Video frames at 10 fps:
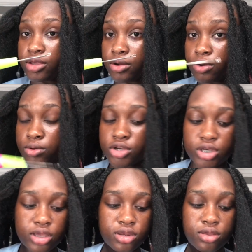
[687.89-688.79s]
Your
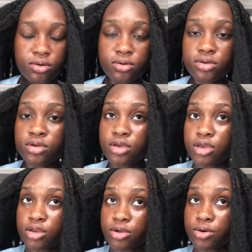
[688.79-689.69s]
crochet needle,
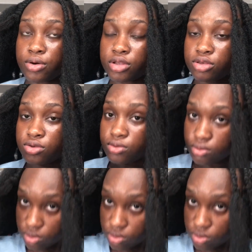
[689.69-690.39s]
and you're going to